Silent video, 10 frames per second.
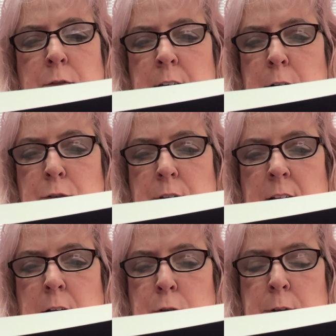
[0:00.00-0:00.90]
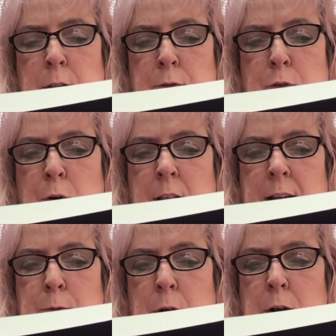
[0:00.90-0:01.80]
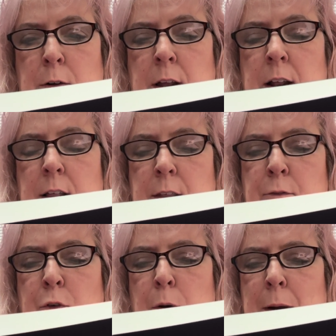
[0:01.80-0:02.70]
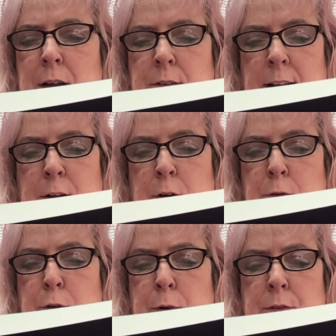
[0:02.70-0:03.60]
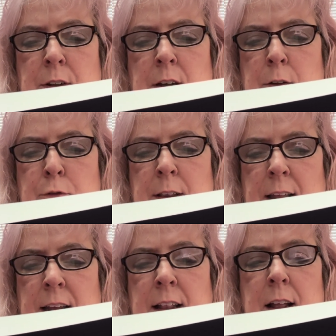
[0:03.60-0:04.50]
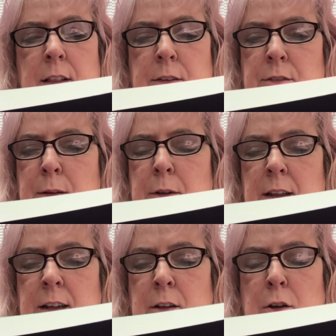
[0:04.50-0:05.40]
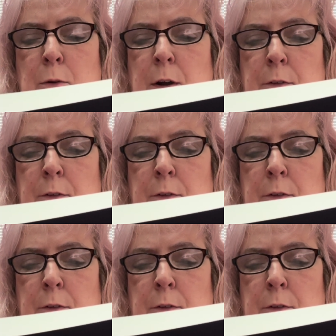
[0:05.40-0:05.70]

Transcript: the interstate onto another 4-lane road, then 4 miles later onto a twisting country lane that seemed to lead to nowhere